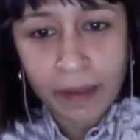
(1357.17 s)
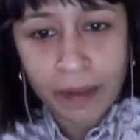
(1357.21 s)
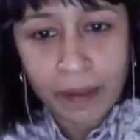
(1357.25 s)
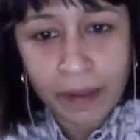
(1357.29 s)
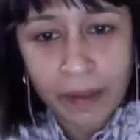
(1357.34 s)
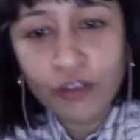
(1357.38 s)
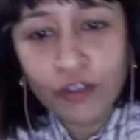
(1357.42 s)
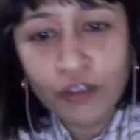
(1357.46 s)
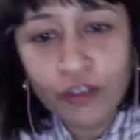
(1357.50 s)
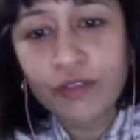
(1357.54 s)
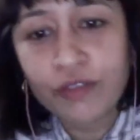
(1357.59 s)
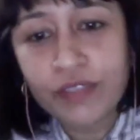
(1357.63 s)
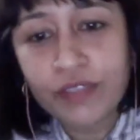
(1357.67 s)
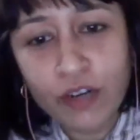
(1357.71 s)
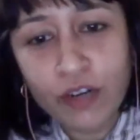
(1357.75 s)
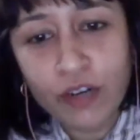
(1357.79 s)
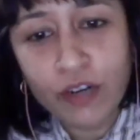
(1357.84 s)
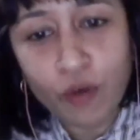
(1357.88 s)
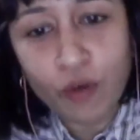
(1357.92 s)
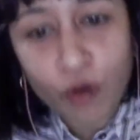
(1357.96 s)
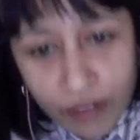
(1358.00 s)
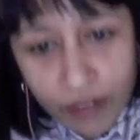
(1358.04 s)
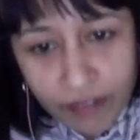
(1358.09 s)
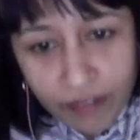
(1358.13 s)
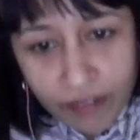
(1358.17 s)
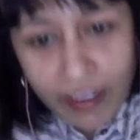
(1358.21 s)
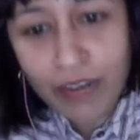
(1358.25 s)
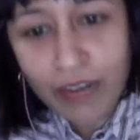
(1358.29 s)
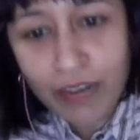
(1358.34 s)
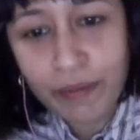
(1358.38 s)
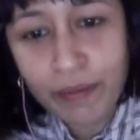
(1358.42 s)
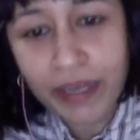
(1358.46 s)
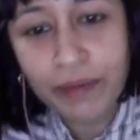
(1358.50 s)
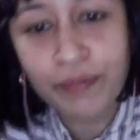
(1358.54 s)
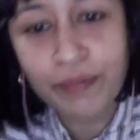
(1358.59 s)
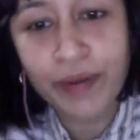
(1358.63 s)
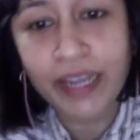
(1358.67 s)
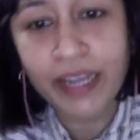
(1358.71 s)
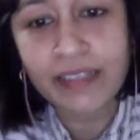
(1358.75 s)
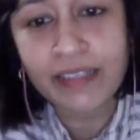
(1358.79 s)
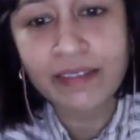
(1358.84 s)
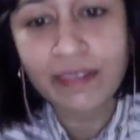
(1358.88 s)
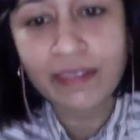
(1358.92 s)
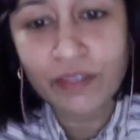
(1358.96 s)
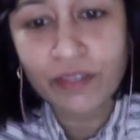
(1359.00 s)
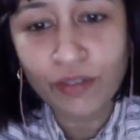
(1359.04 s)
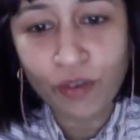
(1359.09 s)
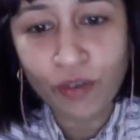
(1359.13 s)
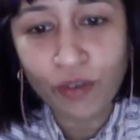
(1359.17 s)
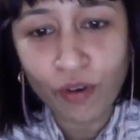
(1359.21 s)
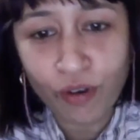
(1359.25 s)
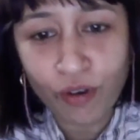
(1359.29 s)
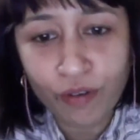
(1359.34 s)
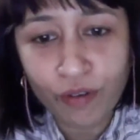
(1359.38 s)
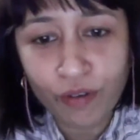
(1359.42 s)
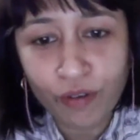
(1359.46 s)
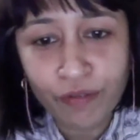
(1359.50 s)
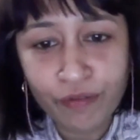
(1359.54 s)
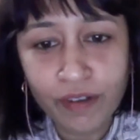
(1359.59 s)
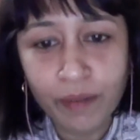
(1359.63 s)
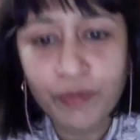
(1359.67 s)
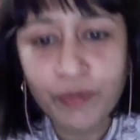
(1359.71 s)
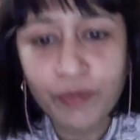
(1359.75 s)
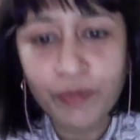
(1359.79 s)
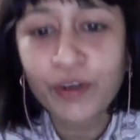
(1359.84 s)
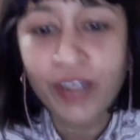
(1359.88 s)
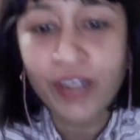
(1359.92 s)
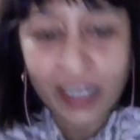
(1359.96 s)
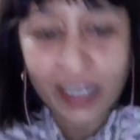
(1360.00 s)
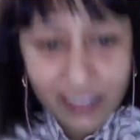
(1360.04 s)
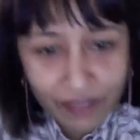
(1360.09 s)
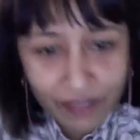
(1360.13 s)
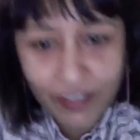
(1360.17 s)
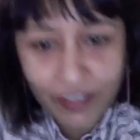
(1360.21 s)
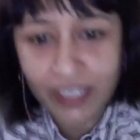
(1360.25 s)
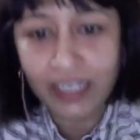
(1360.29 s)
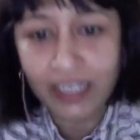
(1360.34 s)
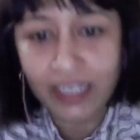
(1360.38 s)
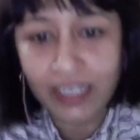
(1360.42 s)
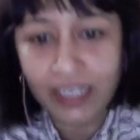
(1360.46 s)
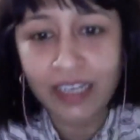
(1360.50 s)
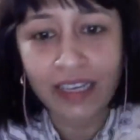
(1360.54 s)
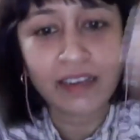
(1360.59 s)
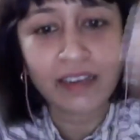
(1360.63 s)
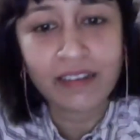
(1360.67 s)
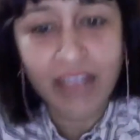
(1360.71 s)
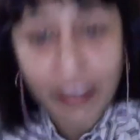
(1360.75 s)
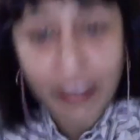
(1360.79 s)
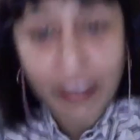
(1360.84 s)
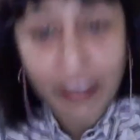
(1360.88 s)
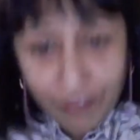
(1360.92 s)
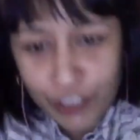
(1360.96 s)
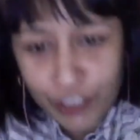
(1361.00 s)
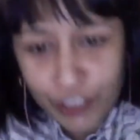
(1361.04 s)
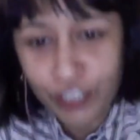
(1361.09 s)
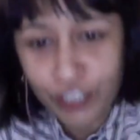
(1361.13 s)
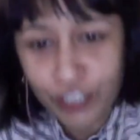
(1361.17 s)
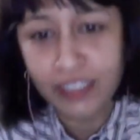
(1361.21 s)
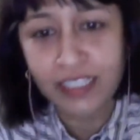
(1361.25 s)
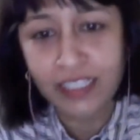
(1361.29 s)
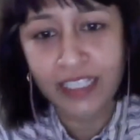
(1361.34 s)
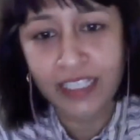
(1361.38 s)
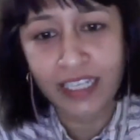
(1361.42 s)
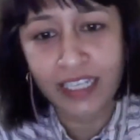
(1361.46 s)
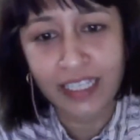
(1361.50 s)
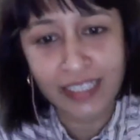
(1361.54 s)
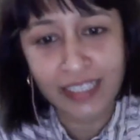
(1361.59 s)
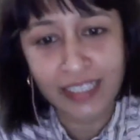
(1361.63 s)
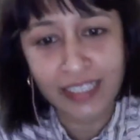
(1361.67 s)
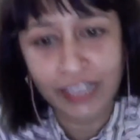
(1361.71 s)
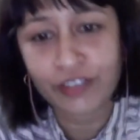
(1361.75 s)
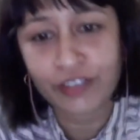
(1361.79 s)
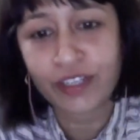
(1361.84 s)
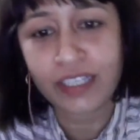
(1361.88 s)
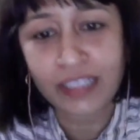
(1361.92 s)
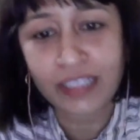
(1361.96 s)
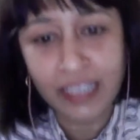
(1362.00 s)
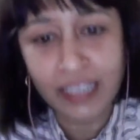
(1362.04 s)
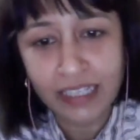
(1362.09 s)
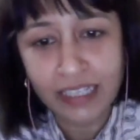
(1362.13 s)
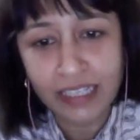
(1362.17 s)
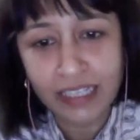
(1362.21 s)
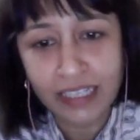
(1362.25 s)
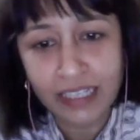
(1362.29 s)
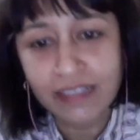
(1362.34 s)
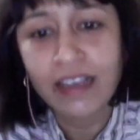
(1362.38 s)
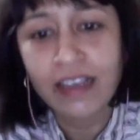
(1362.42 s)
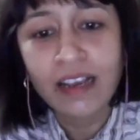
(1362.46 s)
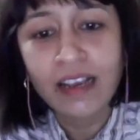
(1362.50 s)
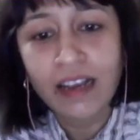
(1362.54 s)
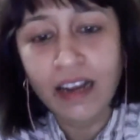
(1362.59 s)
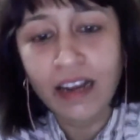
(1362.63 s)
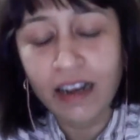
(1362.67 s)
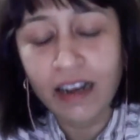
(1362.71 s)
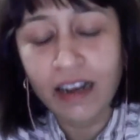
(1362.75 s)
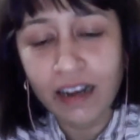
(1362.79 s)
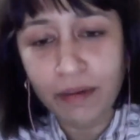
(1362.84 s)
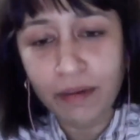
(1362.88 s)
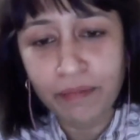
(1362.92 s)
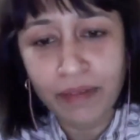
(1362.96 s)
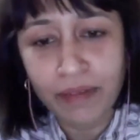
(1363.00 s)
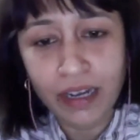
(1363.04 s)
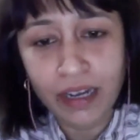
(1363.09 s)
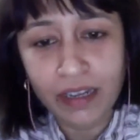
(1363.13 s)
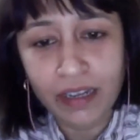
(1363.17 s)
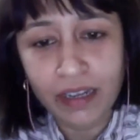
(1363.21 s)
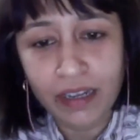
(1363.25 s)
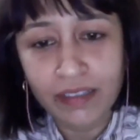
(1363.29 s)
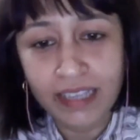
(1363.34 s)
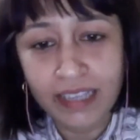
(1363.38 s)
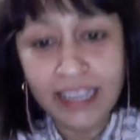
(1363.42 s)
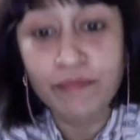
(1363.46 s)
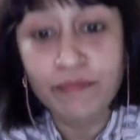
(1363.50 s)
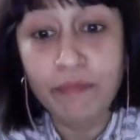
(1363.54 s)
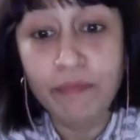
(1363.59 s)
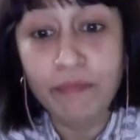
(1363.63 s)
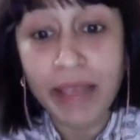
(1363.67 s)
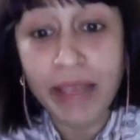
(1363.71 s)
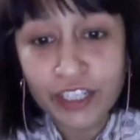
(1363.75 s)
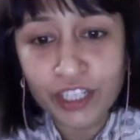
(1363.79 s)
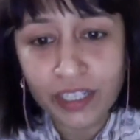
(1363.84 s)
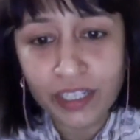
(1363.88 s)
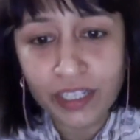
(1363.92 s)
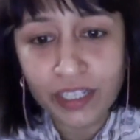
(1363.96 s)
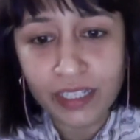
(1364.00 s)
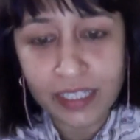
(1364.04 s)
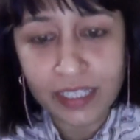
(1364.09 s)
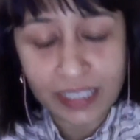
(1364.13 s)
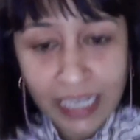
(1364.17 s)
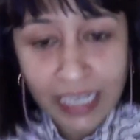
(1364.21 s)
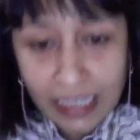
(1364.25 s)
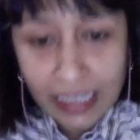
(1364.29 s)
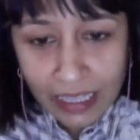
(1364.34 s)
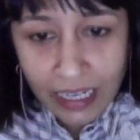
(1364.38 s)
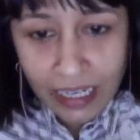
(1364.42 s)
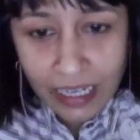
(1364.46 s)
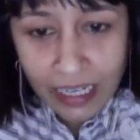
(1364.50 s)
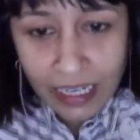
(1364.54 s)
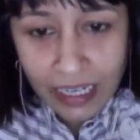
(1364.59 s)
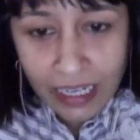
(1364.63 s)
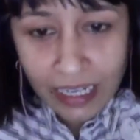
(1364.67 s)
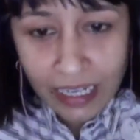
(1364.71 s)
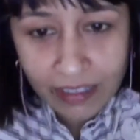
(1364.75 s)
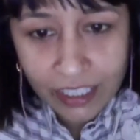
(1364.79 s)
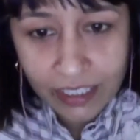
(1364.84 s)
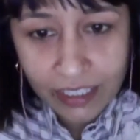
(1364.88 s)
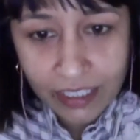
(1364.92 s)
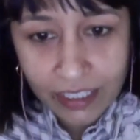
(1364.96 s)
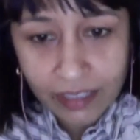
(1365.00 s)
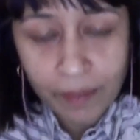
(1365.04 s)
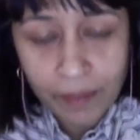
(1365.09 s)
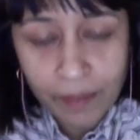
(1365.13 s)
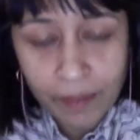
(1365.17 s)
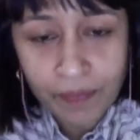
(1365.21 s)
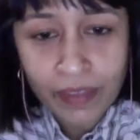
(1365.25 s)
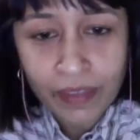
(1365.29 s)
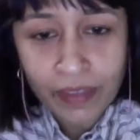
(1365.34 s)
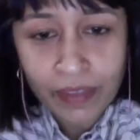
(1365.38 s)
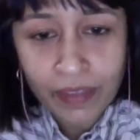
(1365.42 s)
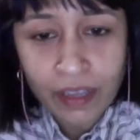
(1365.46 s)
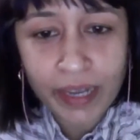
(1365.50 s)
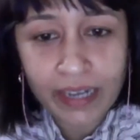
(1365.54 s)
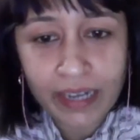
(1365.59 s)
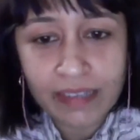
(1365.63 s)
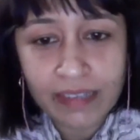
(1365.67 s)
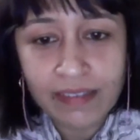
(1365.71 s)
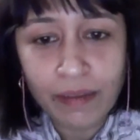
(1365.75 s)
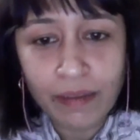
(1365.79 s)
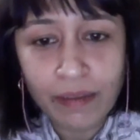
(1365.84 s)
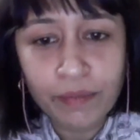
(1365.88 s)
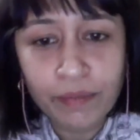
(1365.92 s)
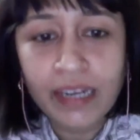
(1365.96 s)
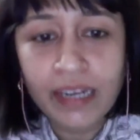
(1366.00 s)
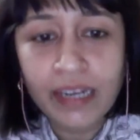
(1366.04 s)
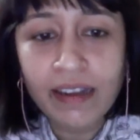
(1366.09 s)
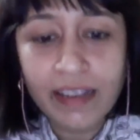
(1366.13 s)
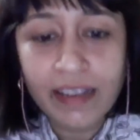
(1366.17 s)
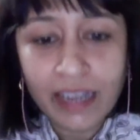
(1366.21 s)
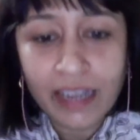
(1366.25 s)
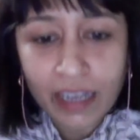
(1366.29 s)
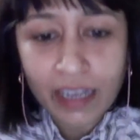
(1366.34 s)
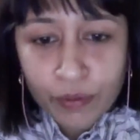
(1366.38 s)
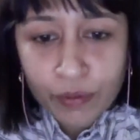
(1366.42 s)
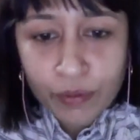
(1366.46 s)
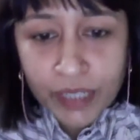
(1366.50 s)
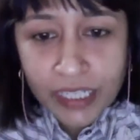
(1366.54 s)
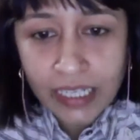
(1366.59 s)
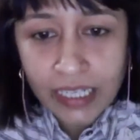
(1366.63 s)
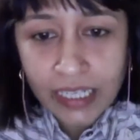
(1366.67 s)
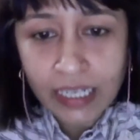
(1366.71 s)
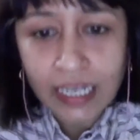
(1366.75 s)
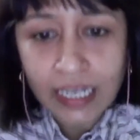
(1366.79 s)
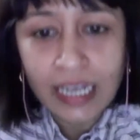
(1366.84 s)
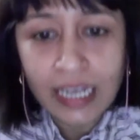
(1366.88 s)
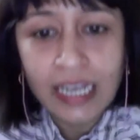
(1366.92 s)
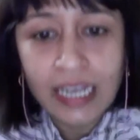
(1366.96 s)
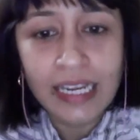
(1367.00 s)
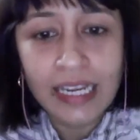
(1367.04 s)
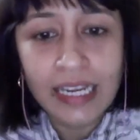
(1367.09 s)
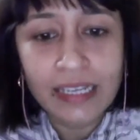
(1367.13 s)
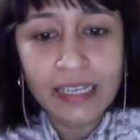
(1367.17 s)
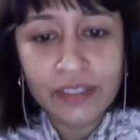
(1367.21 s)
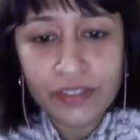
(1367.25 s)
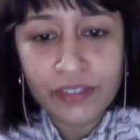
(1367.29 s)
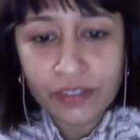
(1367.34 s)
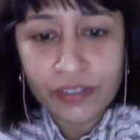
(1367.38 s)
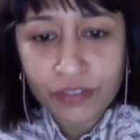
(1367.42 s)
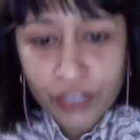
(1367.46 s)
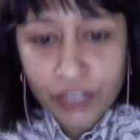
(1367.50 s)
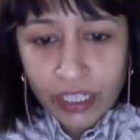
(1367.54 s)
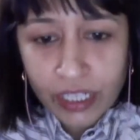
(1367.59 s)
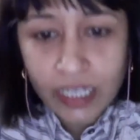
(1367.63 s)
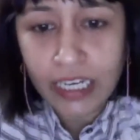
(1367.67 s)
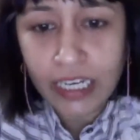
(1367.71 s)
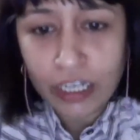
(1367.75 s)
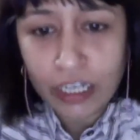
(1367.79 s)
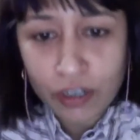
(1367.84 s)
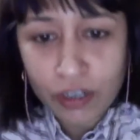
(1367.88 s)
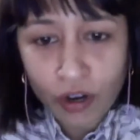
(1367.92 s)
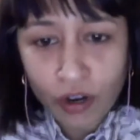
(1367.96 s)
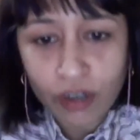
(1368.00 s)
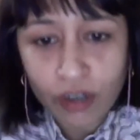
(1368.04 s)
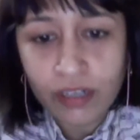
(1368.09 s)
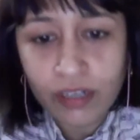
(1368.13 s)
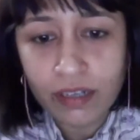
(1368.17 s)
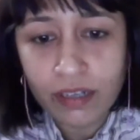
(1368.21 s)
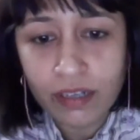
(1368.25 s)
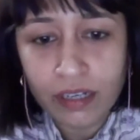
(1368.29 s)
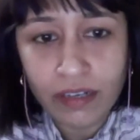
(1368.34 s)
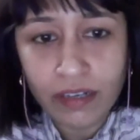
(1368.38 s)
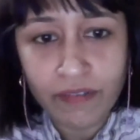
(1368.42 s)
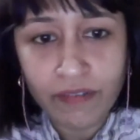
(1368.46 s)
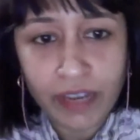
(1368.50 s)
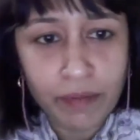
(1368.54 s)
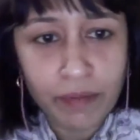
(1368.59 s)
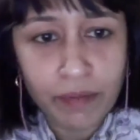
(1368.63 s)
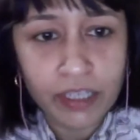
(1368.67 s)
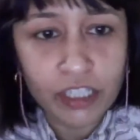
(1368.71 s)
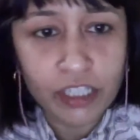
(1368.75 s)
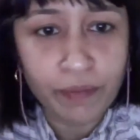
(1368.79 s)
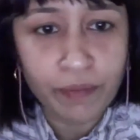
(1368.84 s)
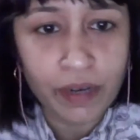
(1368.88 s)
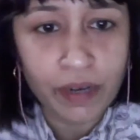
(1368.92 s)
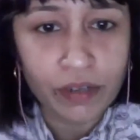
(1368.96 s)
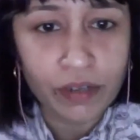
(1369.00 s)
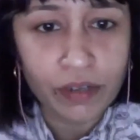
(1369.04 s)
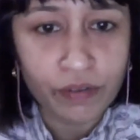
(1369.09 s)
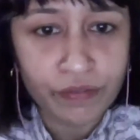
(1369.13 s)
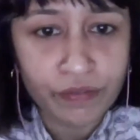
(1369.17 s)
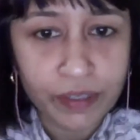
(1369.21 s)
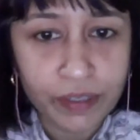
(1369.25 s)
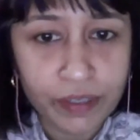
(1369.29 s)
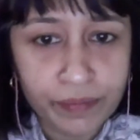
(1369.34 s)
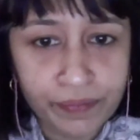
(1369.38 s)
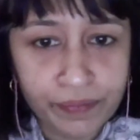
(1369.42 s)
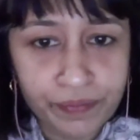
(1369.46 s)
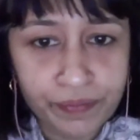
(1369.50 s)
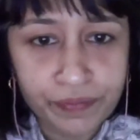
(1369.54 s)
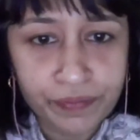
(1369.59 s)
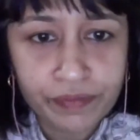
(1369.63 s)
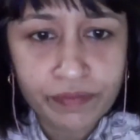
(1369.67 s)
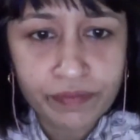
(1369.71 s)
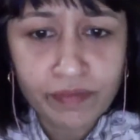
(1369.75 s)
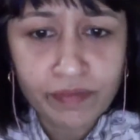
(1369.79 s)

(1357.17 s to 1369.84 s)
So you see an overwhelming presence of productivity, efficiency, etc., these measures in the literature, whereas something like equity is really not very much a part of it.